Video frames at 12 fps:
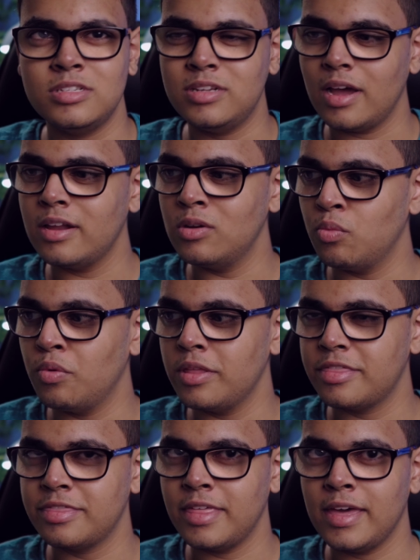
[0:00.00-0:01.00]
done
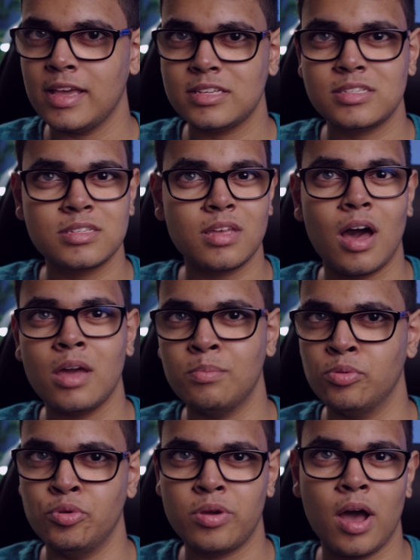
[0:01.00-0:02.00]
with their sky
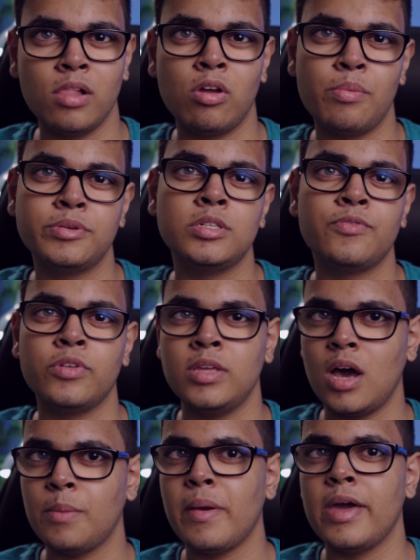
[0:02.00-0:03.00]
blue color option for the
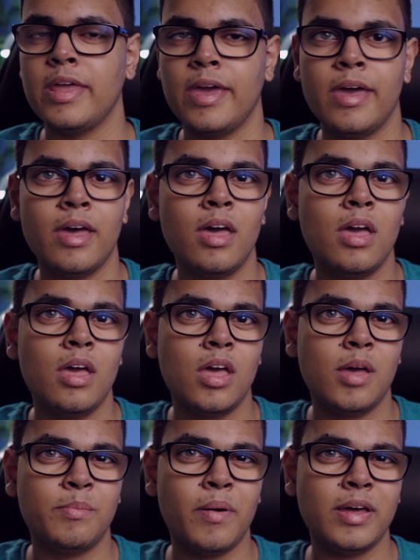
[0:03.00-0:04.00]
iPad Air,
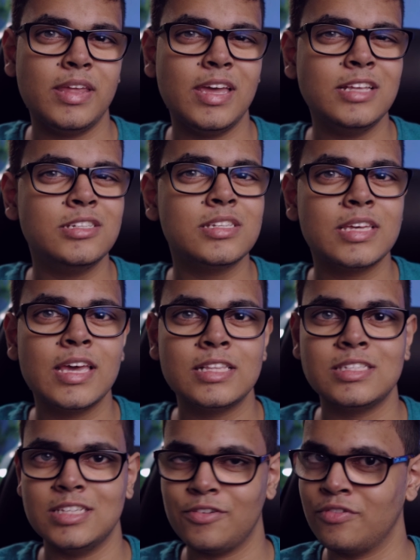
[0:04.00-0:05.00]
but it just
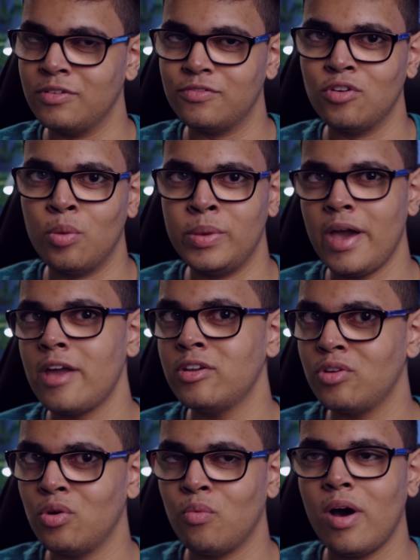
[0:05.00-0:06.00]
hits different for me. I don't
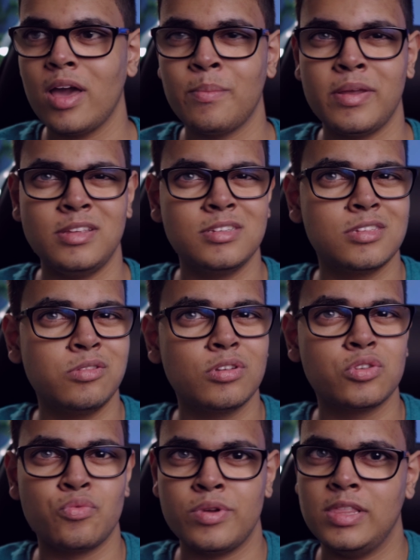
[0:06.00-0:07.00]
know why, but it just
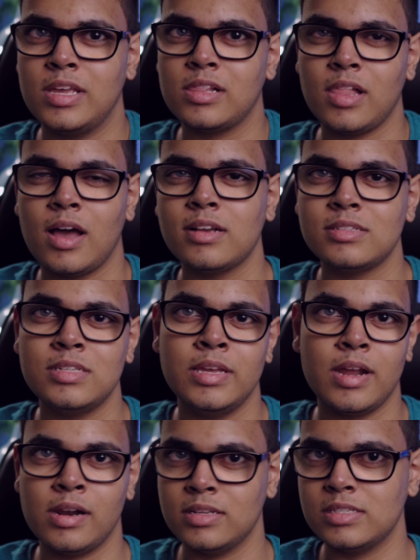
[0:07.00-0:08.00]
looks really classy and
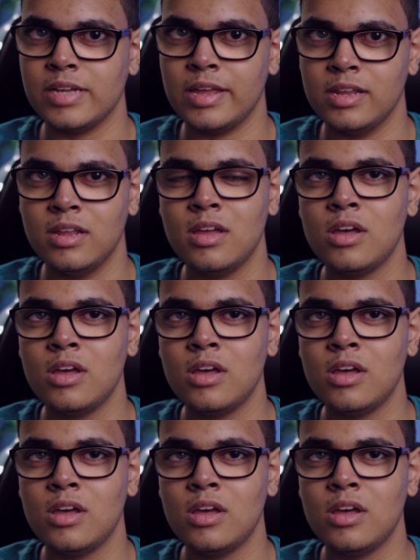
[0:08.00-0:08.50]
understated,